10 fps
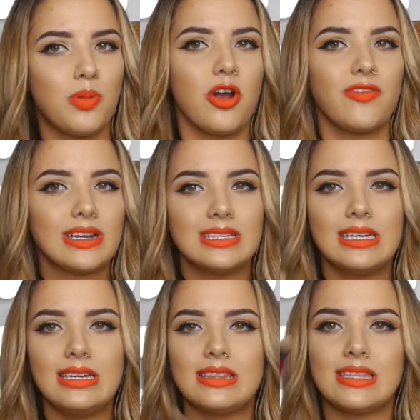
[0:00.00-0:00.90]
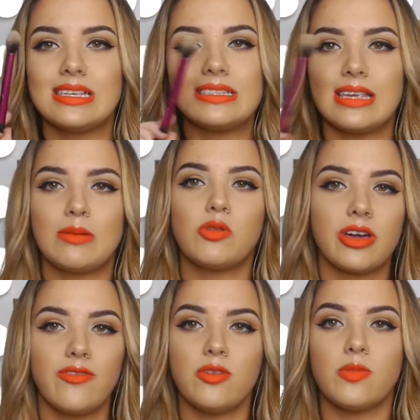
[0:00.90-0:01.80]
perfectly. This will
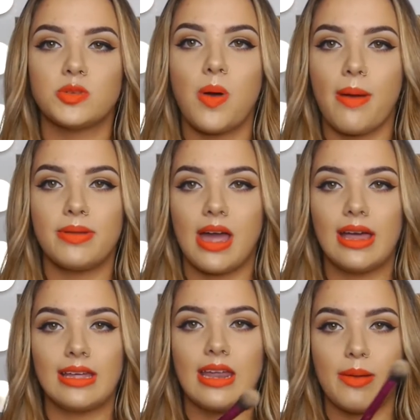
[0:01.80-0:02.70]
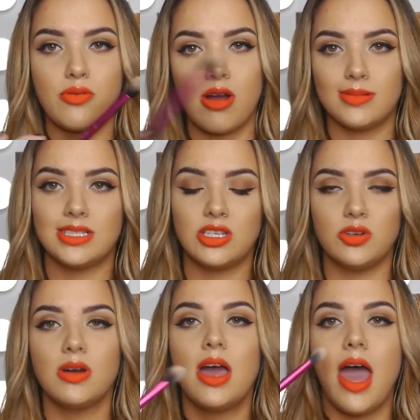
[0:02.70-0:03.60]
give you the most pop and highlight, I promise you.